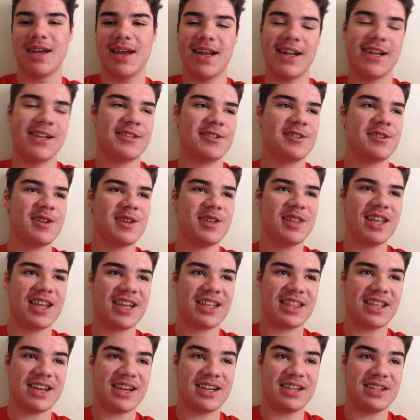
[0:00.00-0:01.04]
And it's not
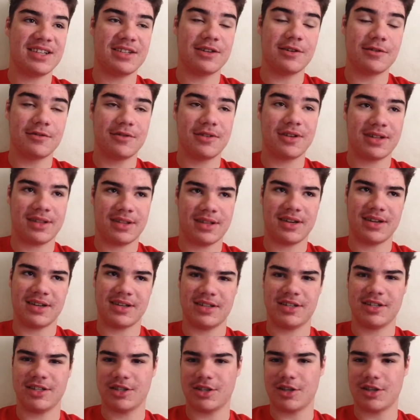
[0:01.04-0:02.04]
like that I don't, that I just